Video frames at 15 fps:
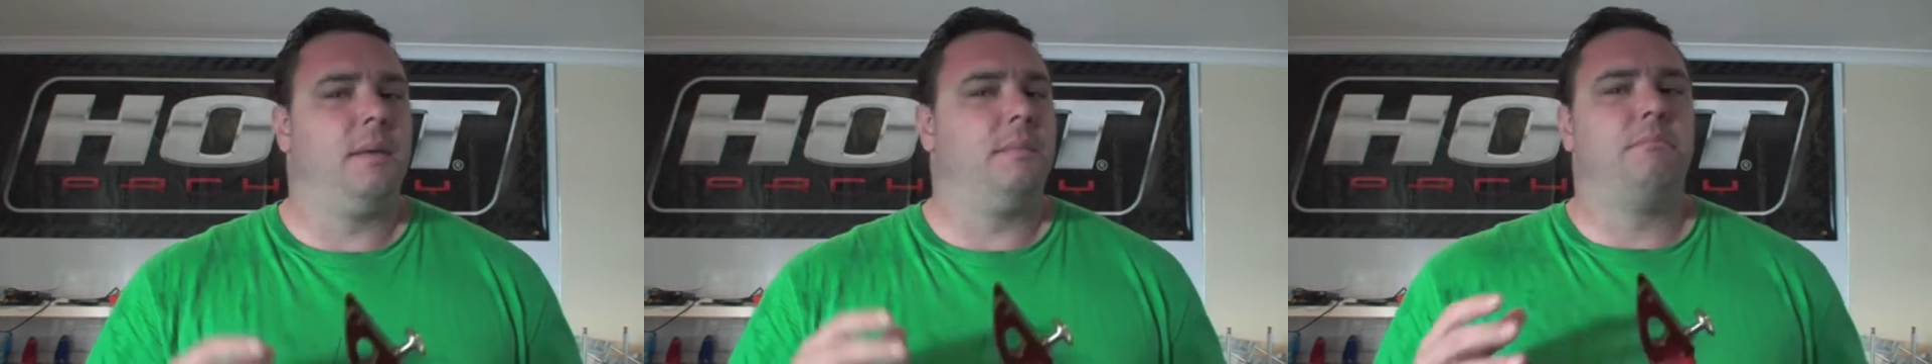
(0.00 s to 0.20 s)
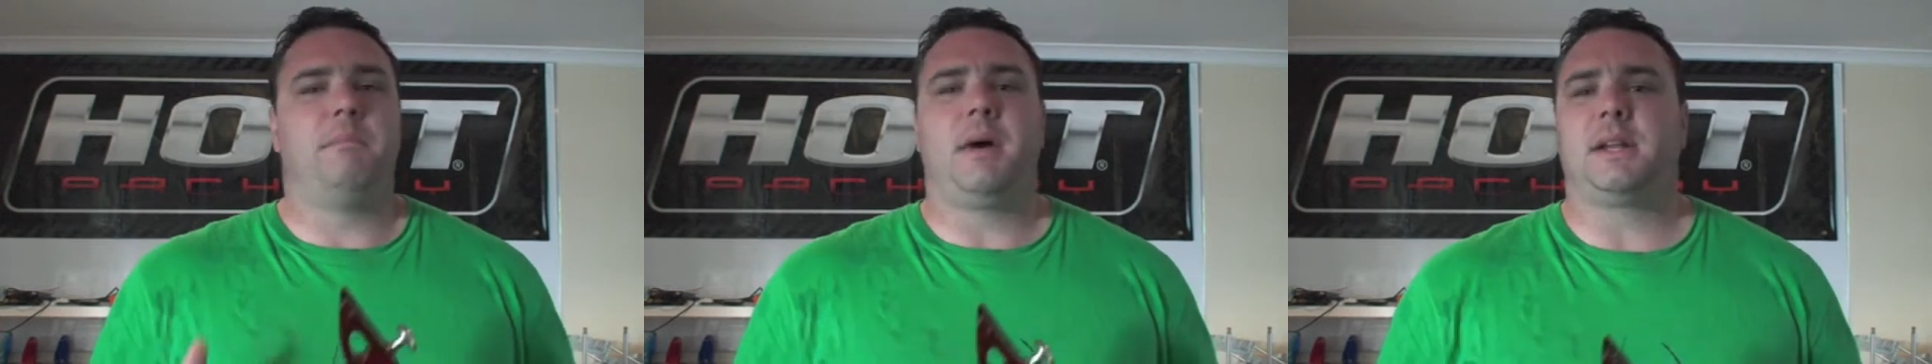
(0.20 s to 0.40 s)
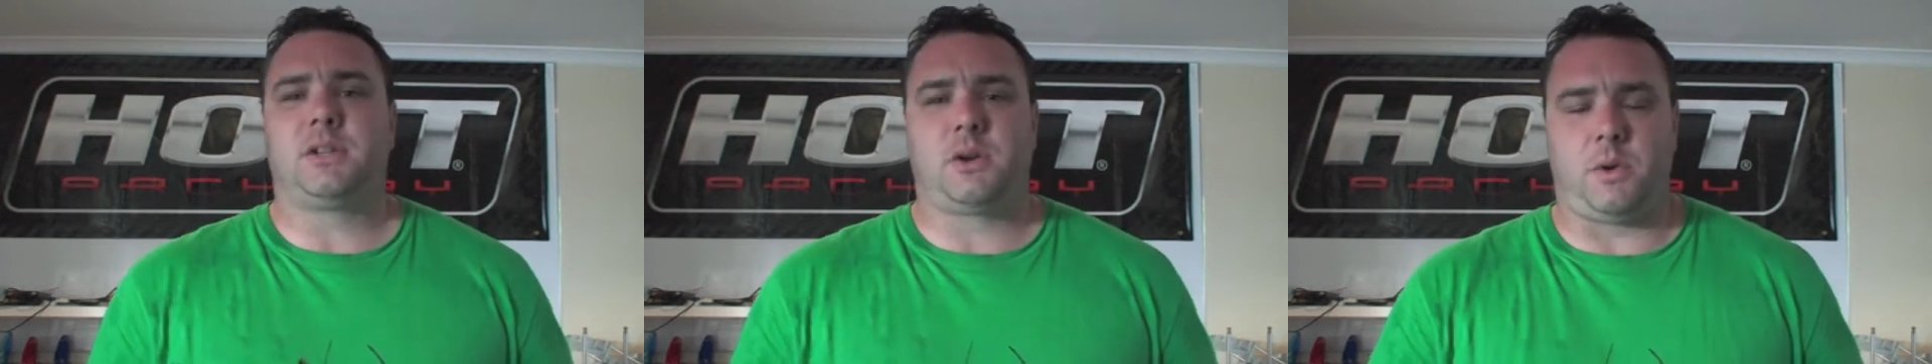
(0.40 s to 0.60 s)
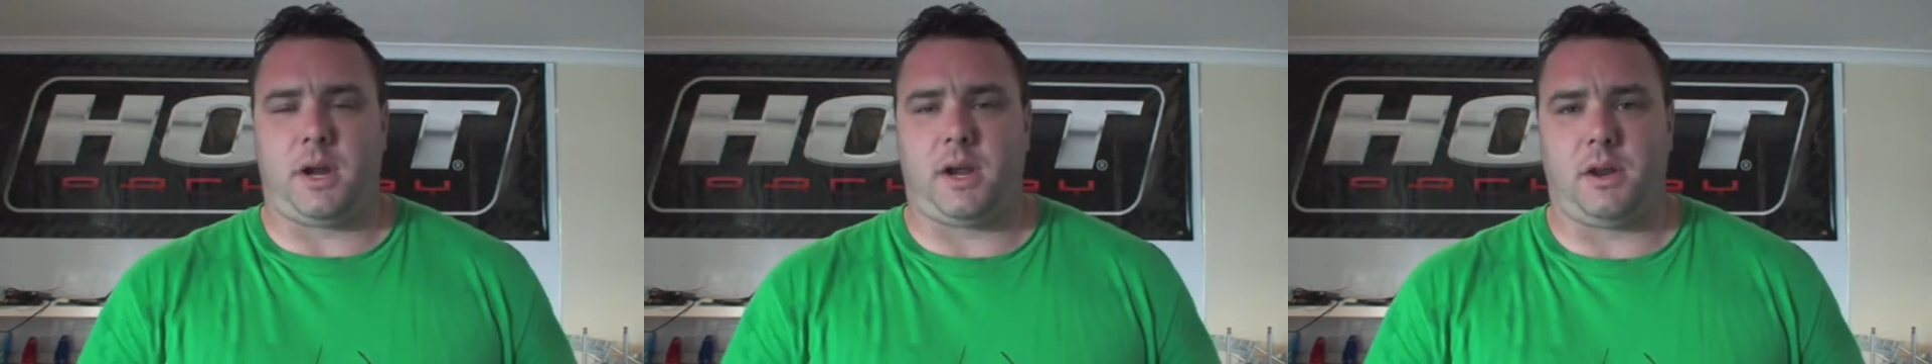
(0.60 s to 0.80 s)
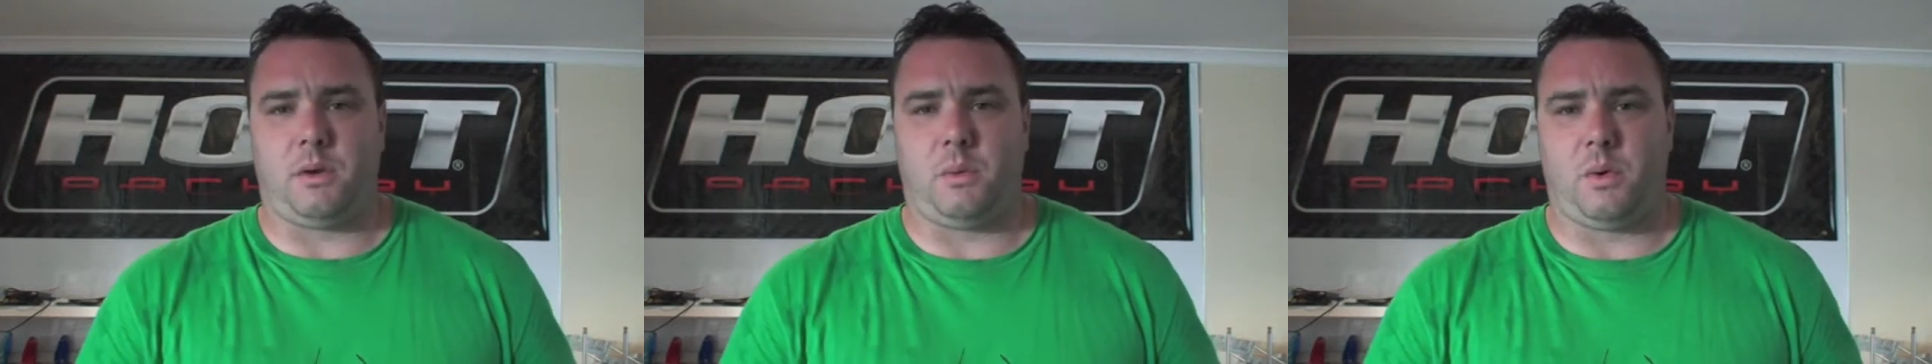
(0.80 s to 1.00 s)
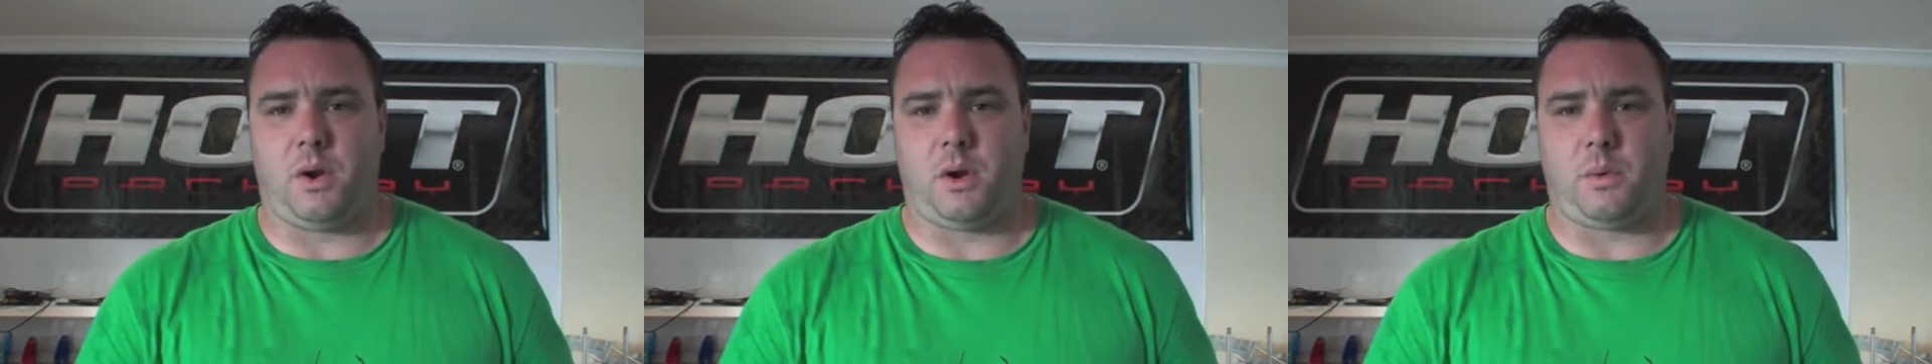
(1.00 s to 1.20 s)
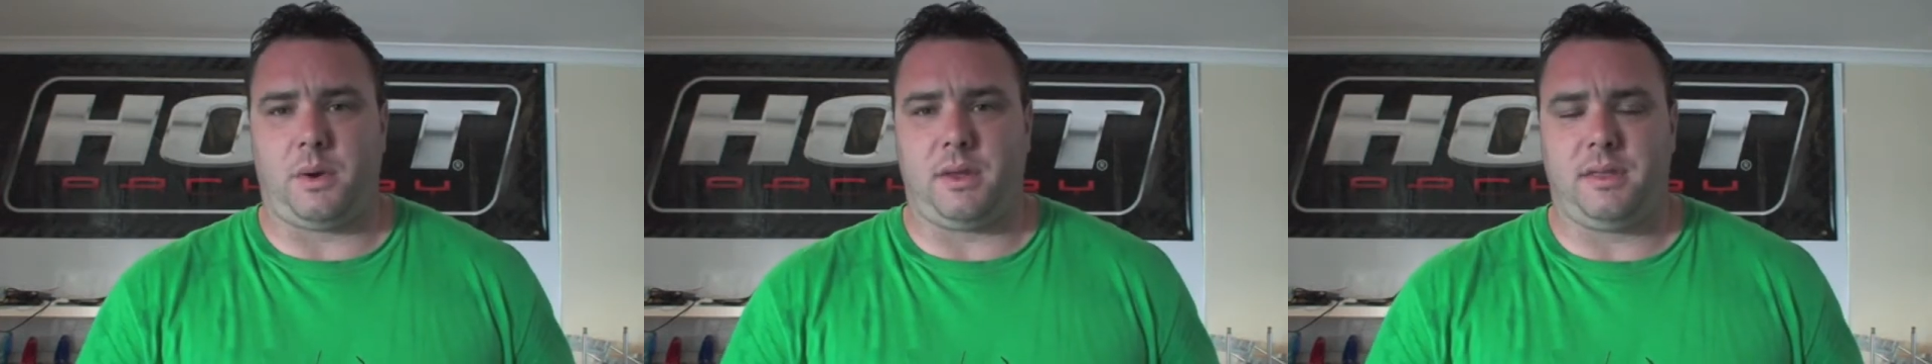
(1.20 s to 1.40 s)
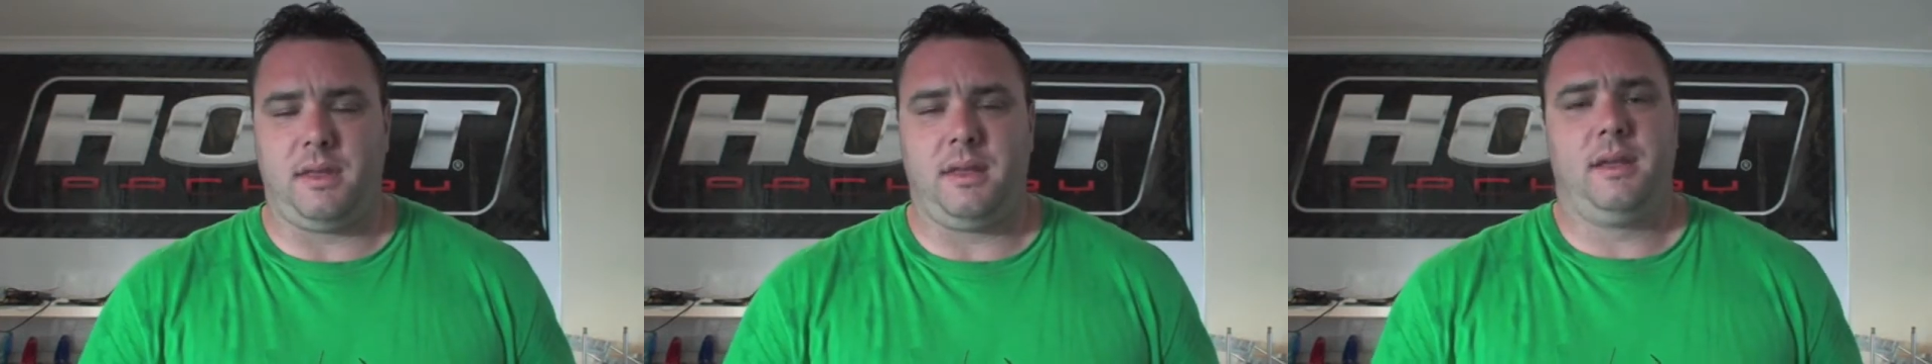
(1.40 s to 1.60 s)
much quicker to work
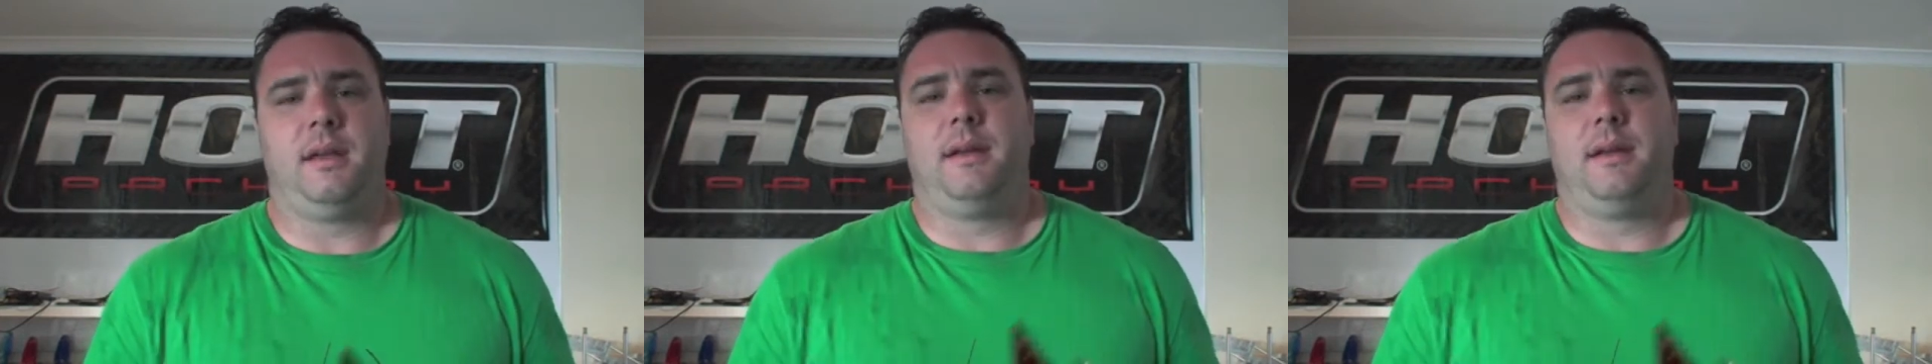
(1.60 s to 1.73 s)
with,